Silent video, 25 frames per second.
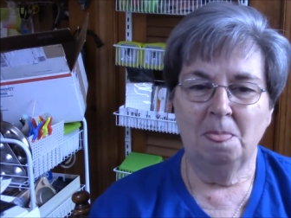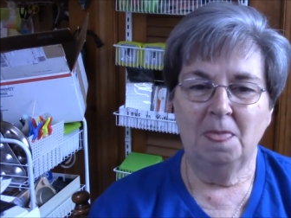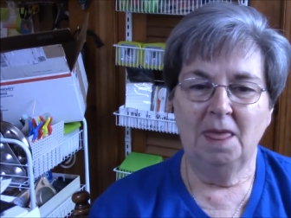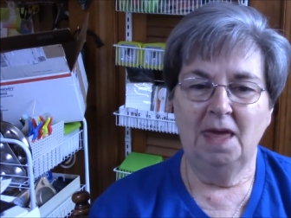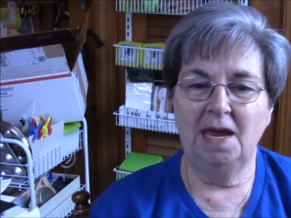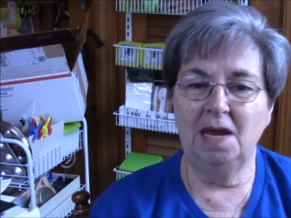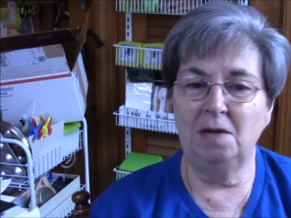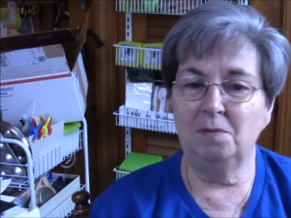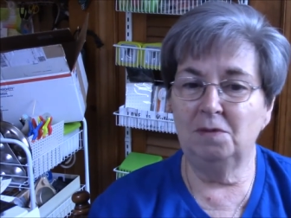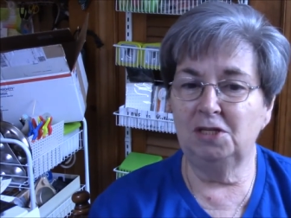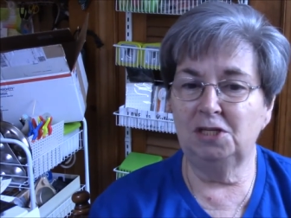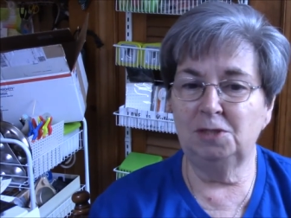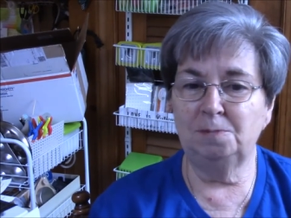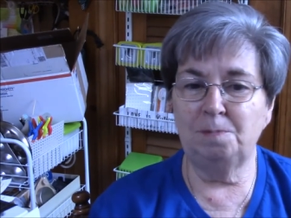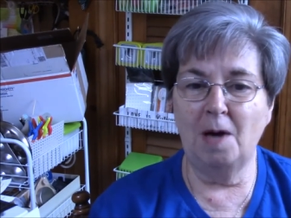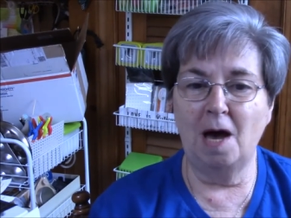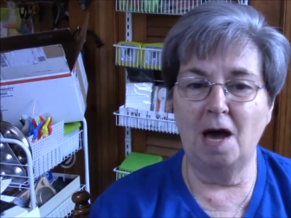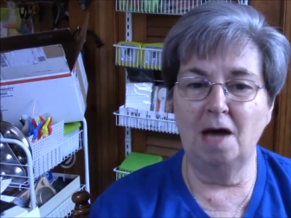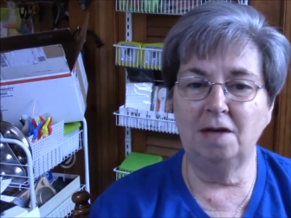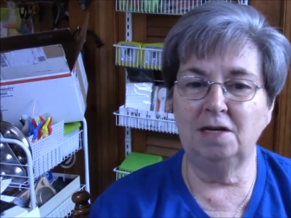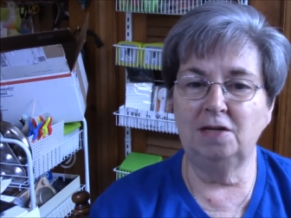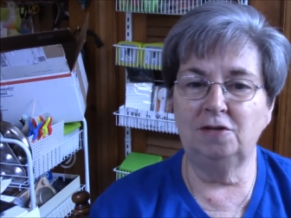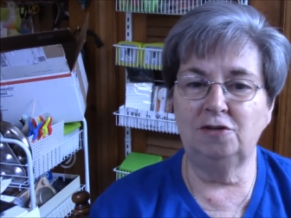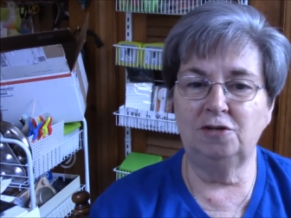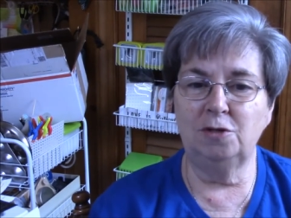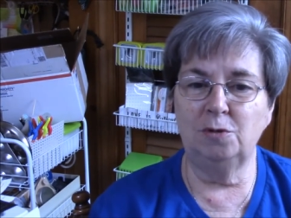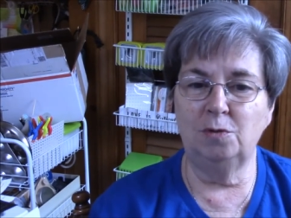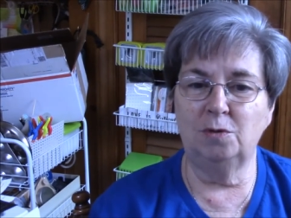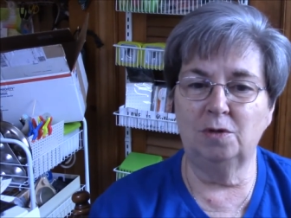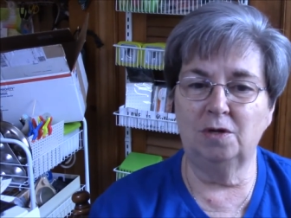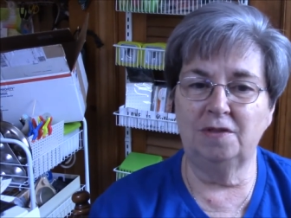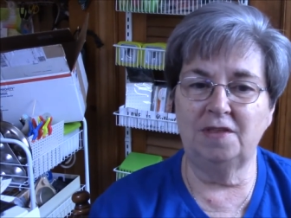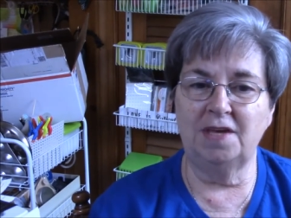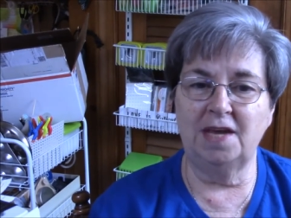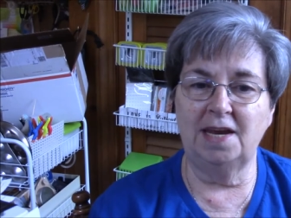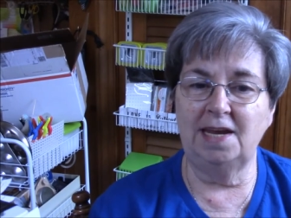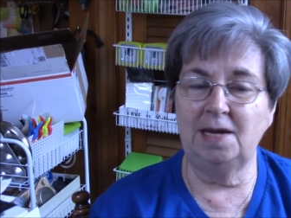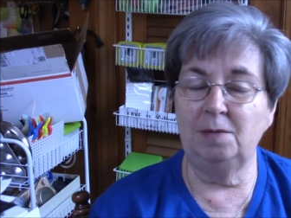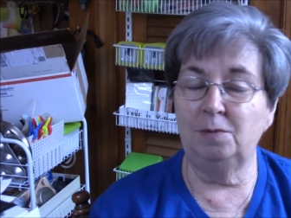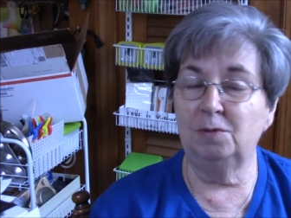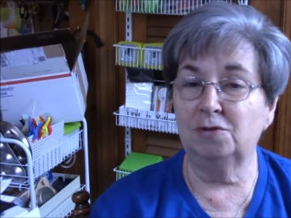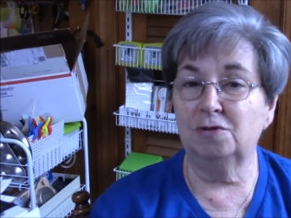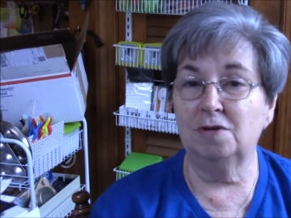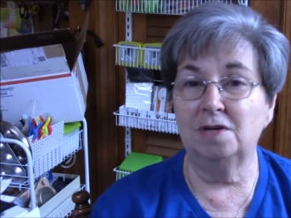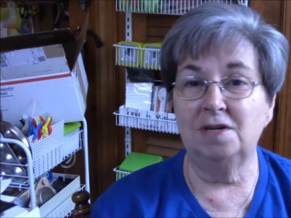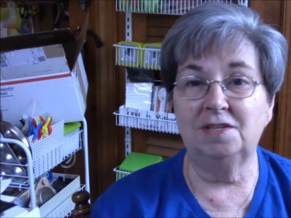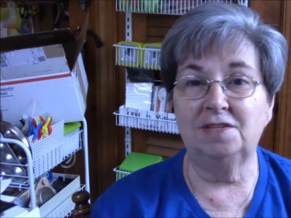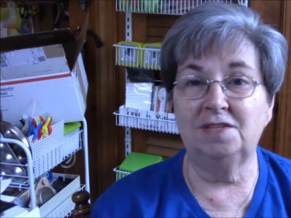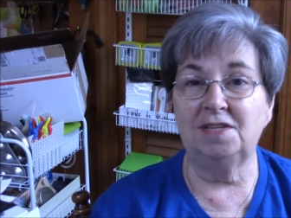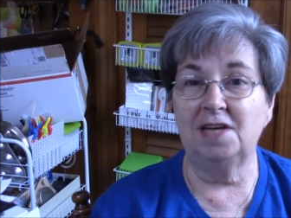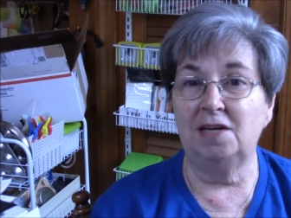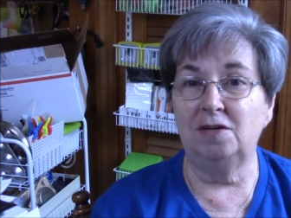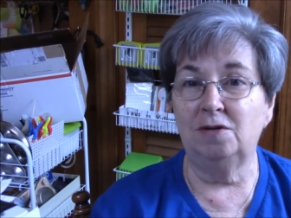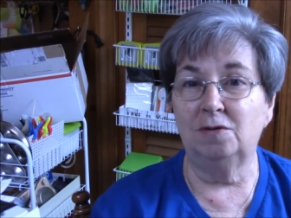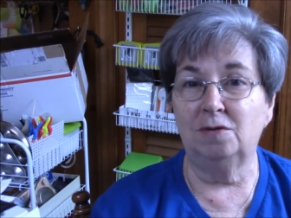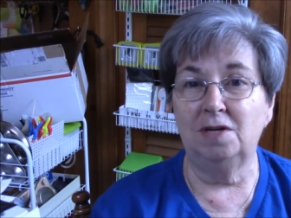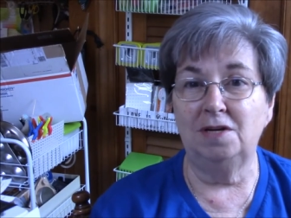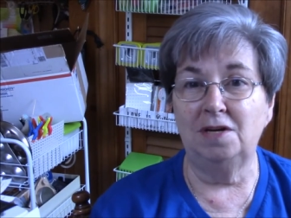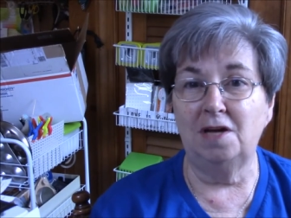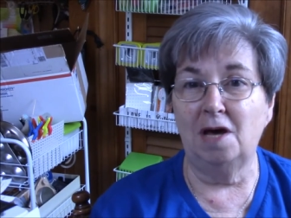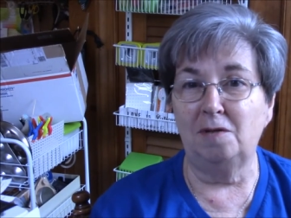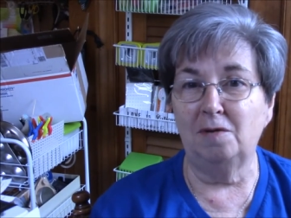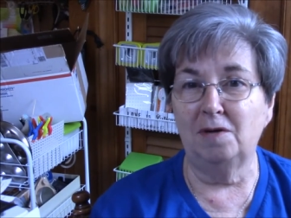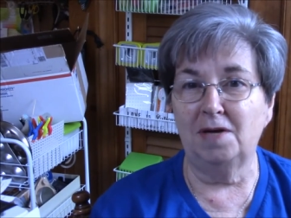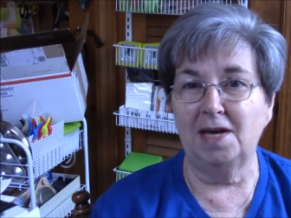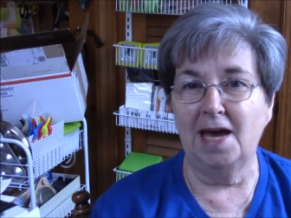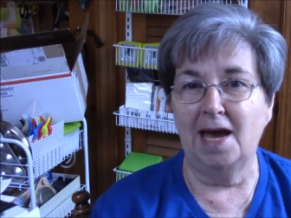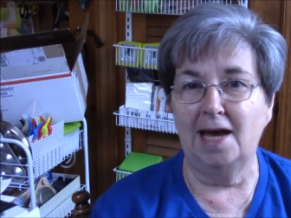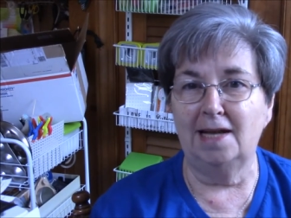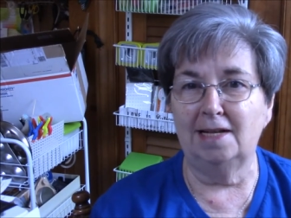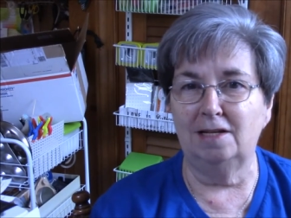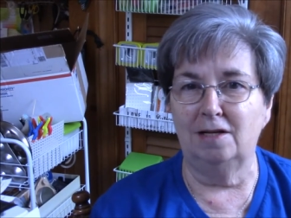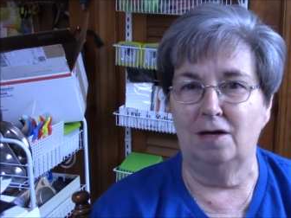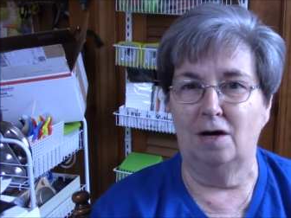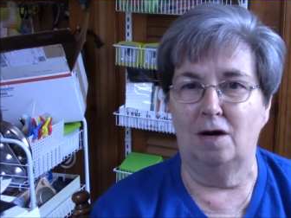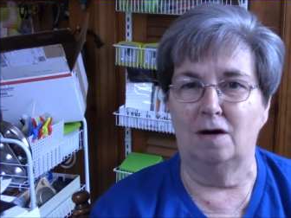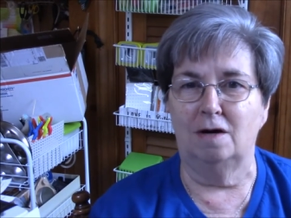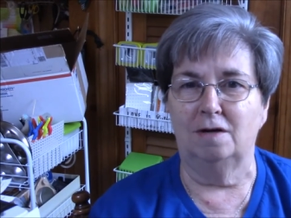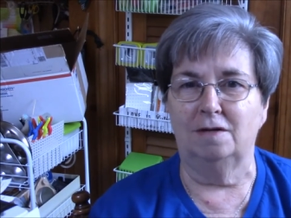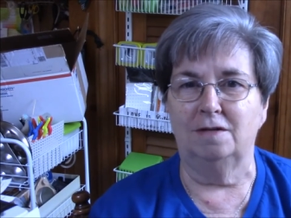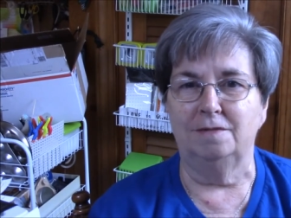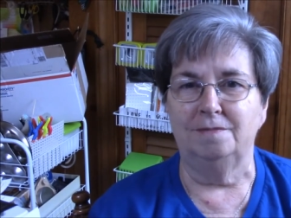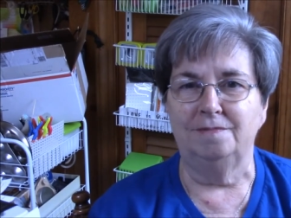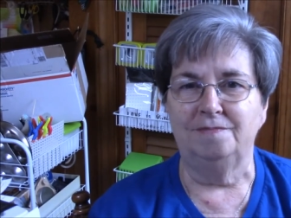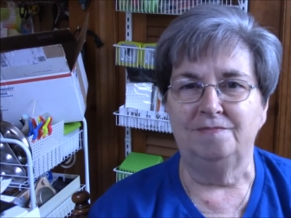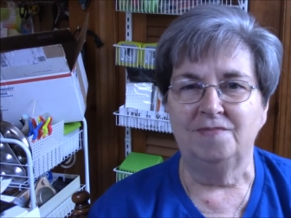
he responded to her that he was going to send her another catalog